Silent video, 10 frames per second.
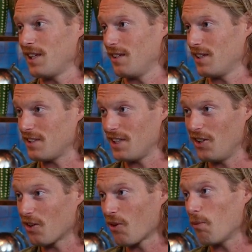can
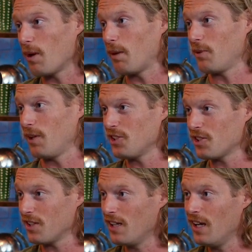continue to grow
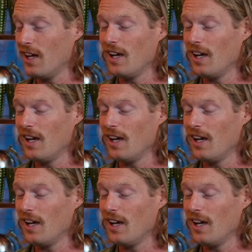population.